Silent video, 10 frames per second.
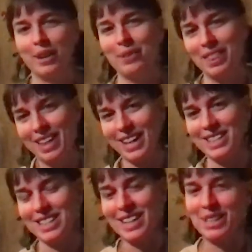
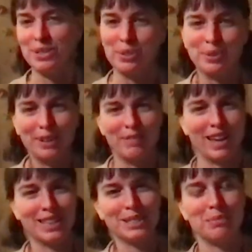That's into
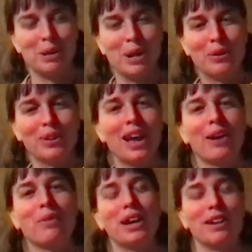advanced mode, not
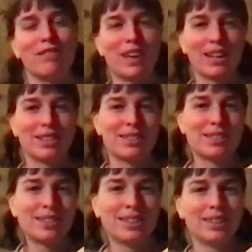quite
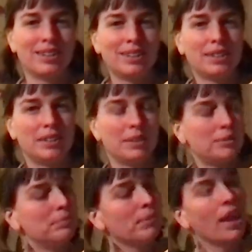advanced.
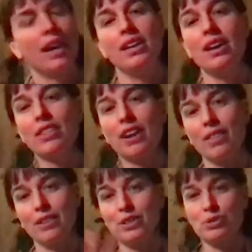Any of the
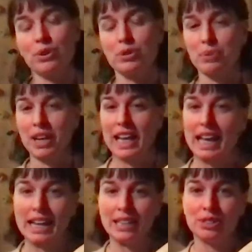other strokes we're going to
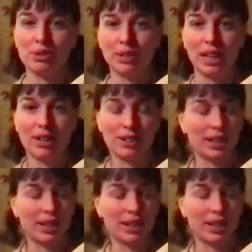get into later in